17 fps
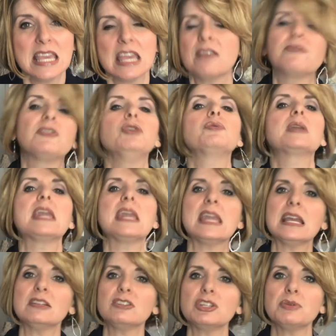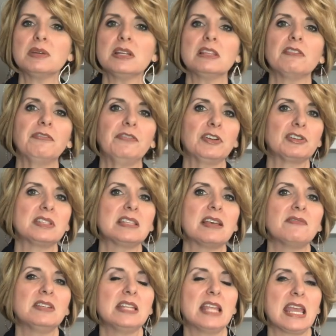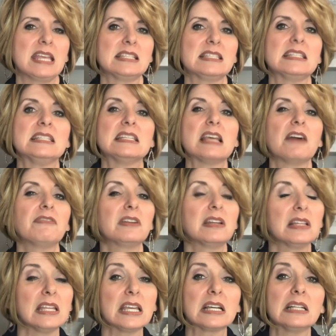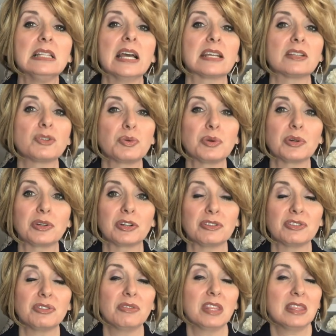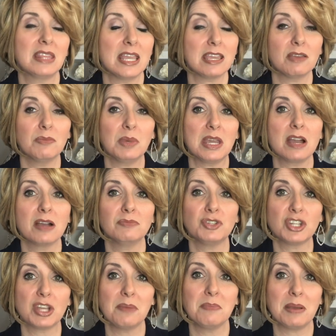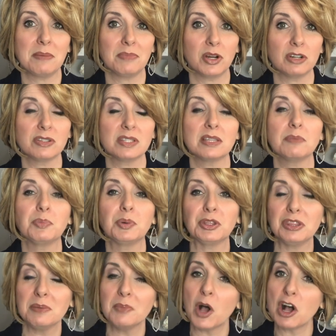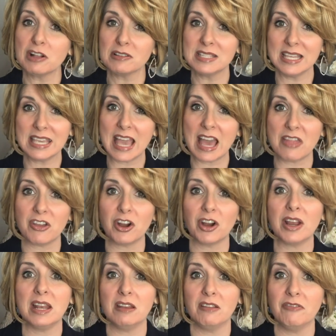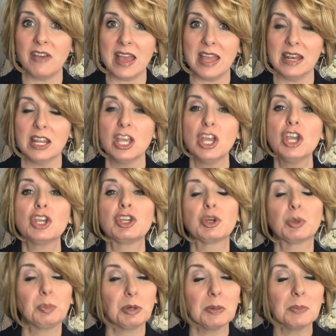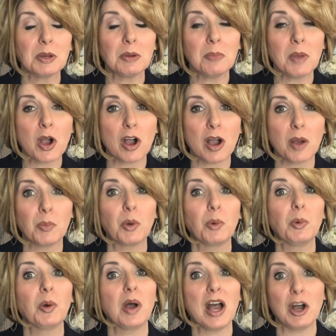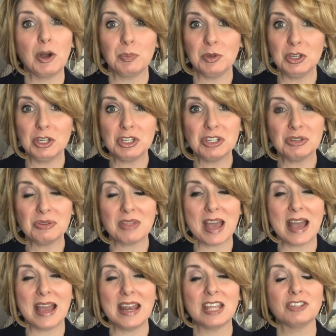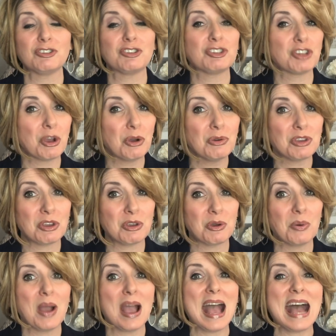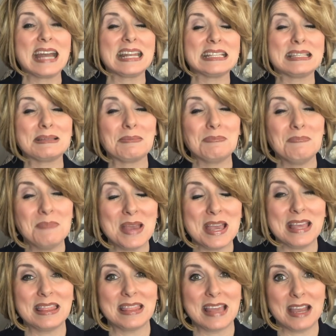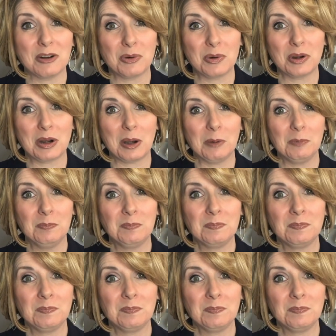If you can't do it in the first 7 days, then definitely collect orders so that they can become GEM members and put them all together in an event. Your Premier Mom will help you to do that and show you how to submit that order.